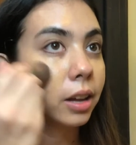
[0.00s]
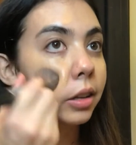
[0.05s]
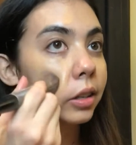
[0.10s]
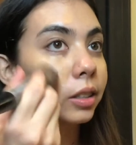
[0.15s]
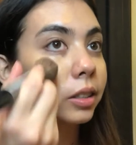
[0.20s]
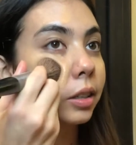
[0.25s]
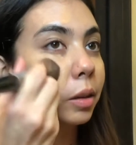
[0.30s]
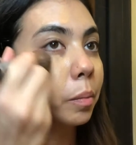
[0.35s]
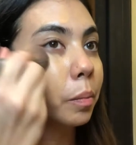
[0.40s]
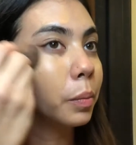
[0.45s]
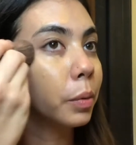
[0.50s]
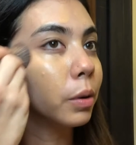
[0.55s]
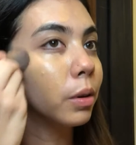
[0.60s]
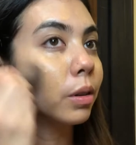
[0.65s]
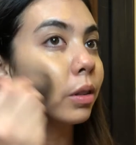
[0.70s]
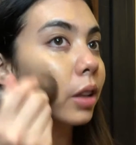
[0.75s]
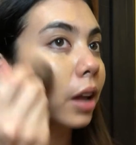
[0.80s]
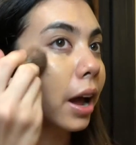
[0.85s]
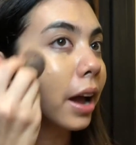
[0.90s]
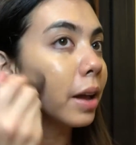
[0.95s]
simple,
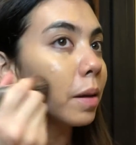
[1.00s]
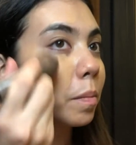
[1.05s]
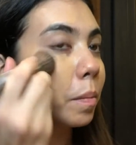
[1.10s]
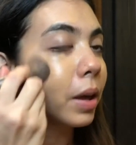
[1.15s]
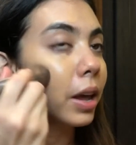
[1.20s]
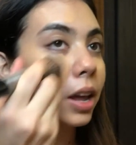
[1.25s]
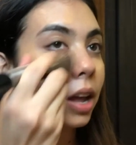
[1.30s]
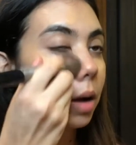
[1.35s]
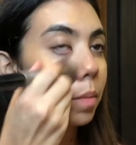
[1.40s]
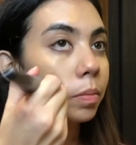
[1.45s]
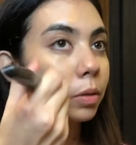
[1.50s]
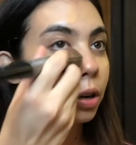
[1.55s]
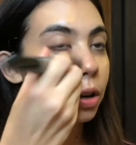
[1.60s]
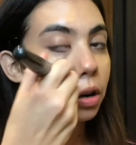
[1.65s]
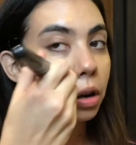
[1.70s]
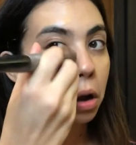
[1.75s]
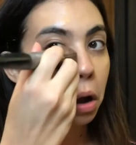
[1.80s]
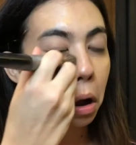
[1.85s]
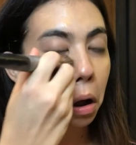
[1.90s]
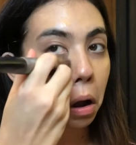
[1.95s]
light makeup
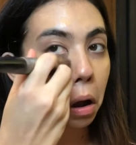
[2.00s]
look.